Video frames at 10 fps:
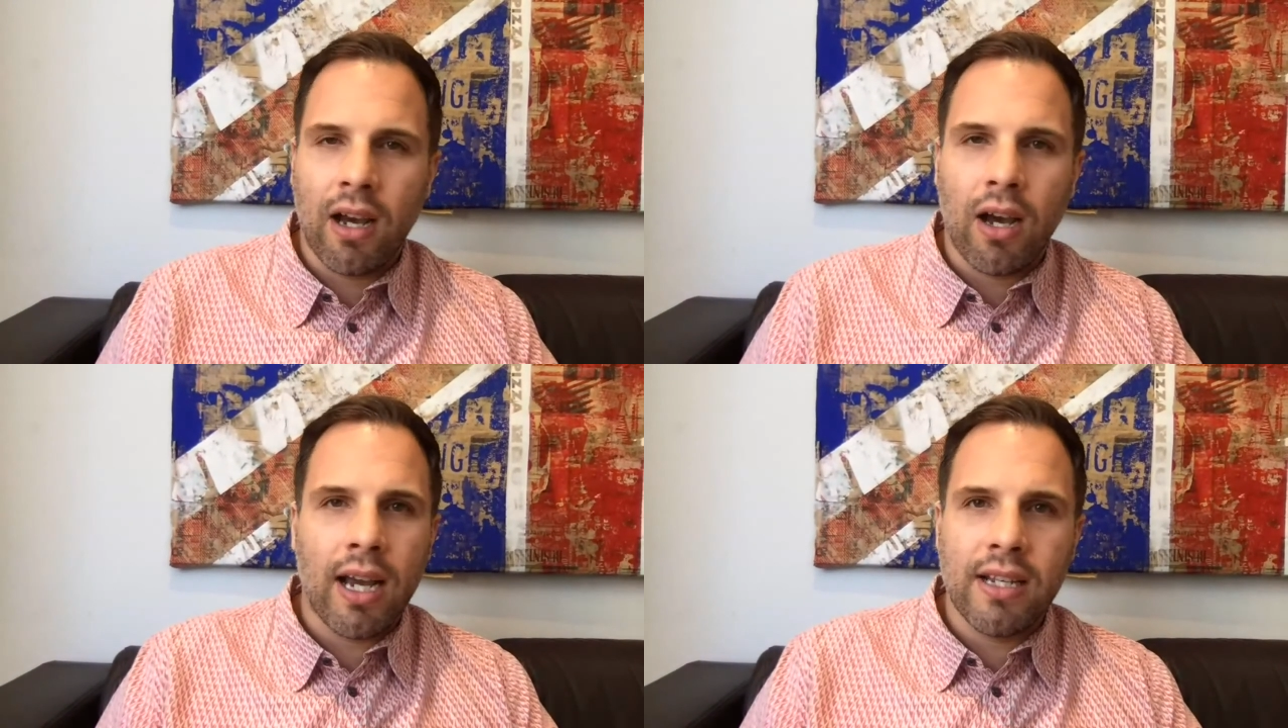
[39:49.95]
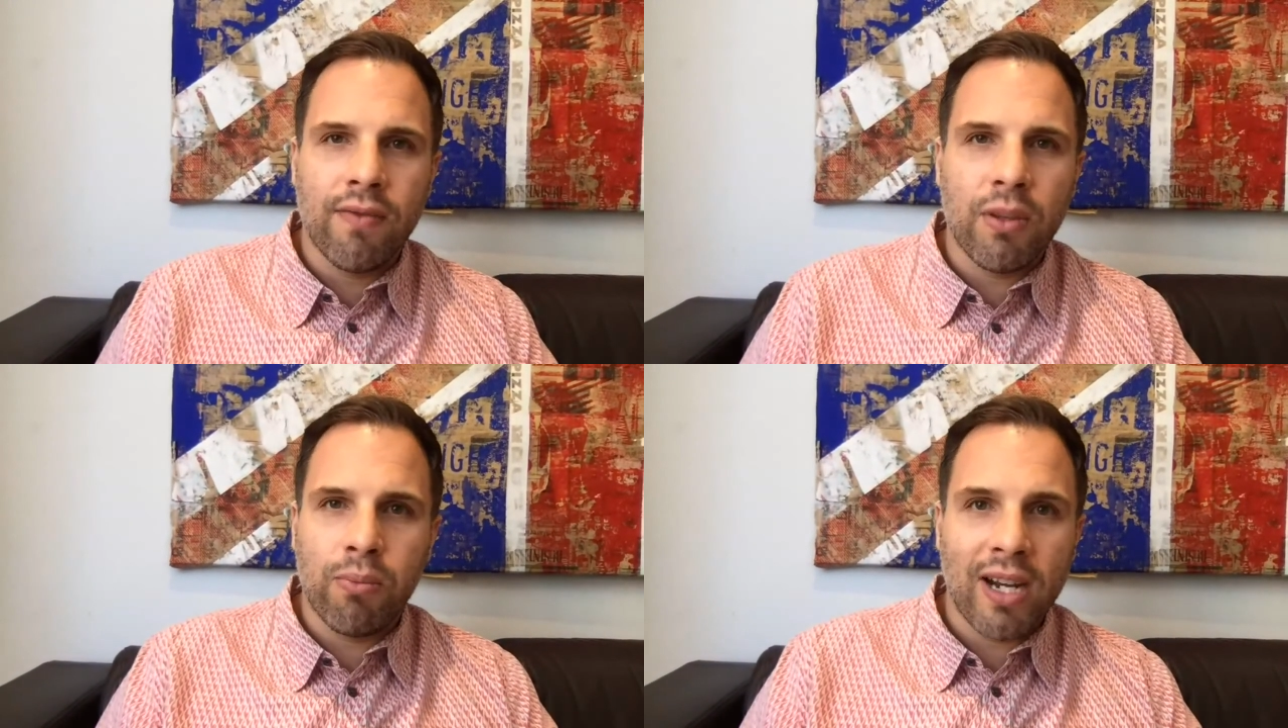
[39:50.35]
height of
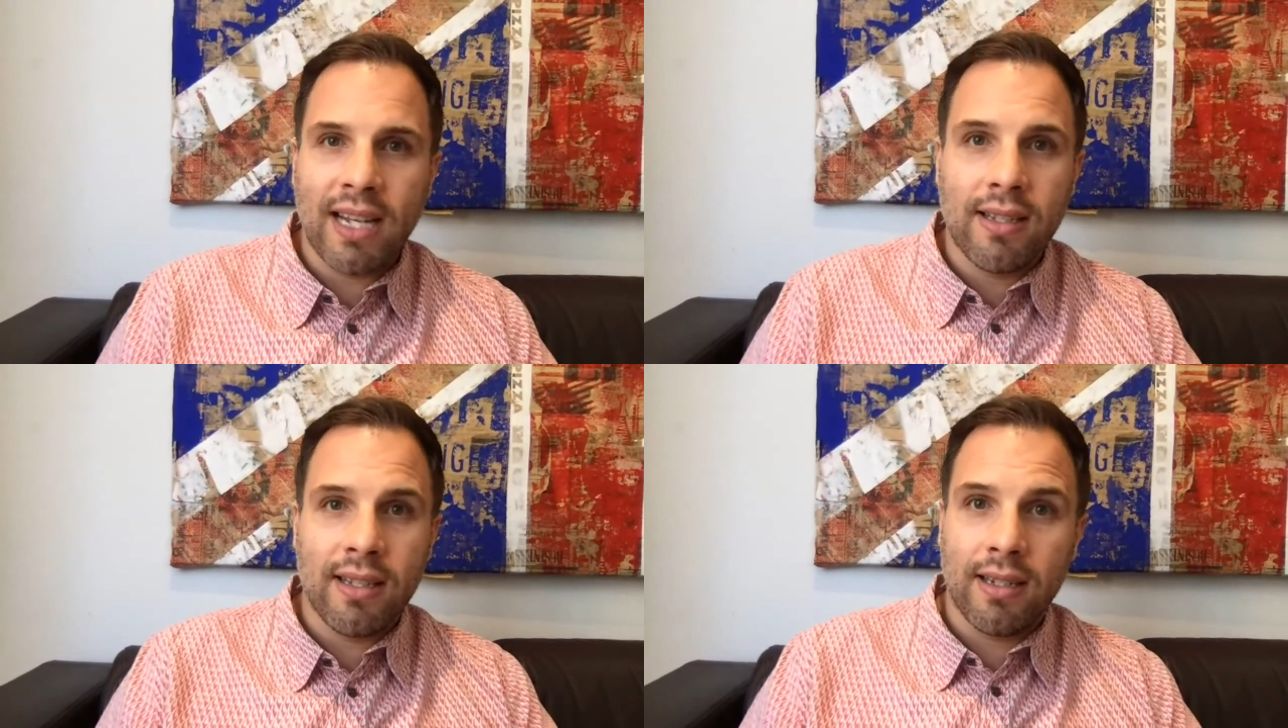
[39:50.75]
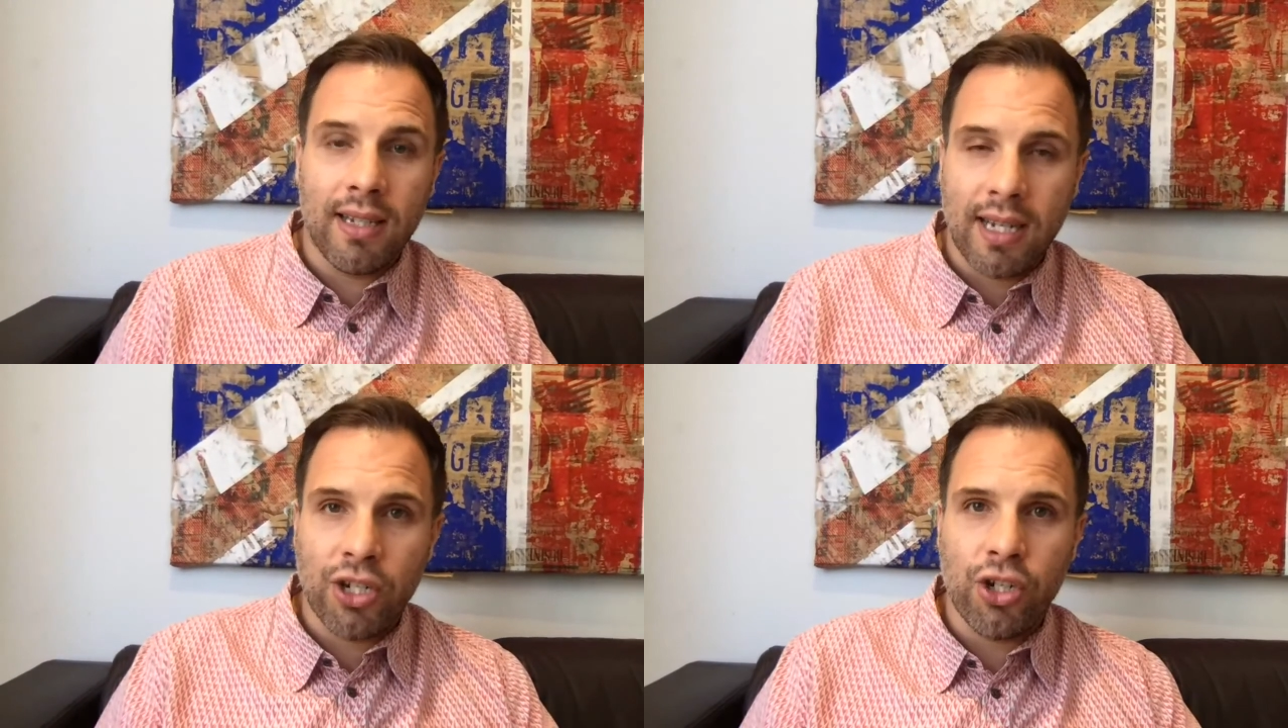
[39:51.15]
the Brexit
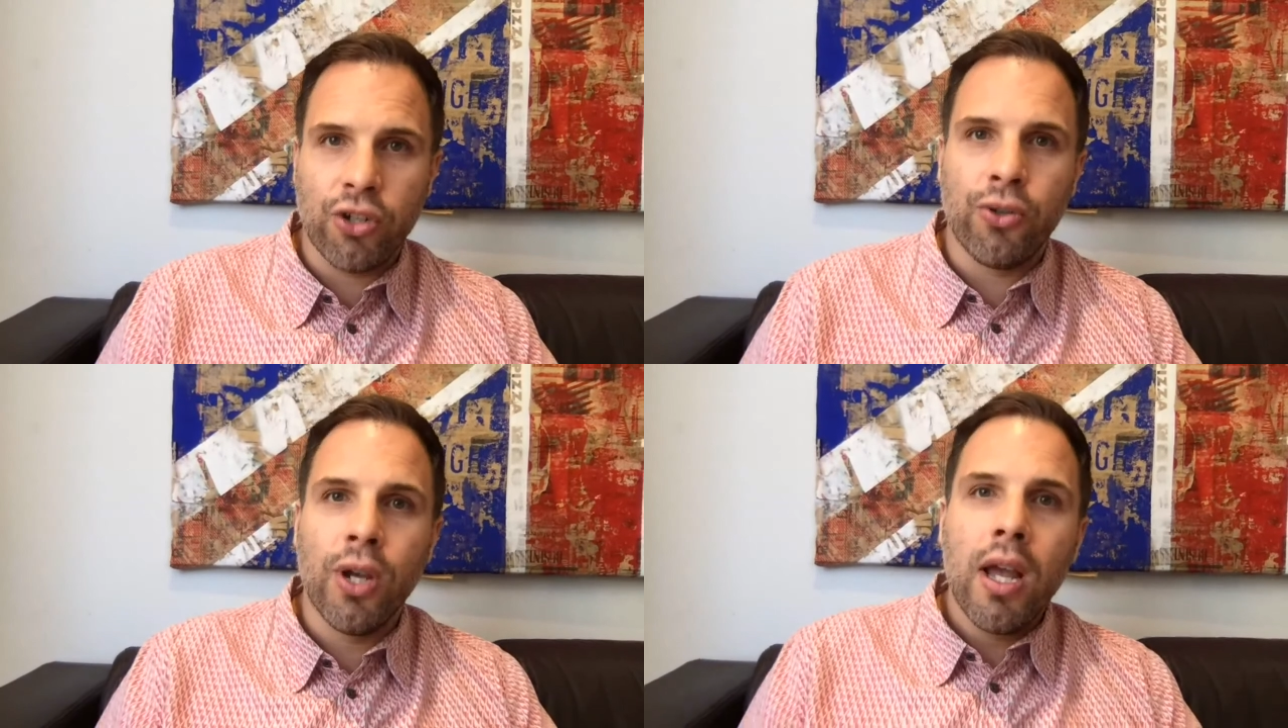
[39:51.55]
issue.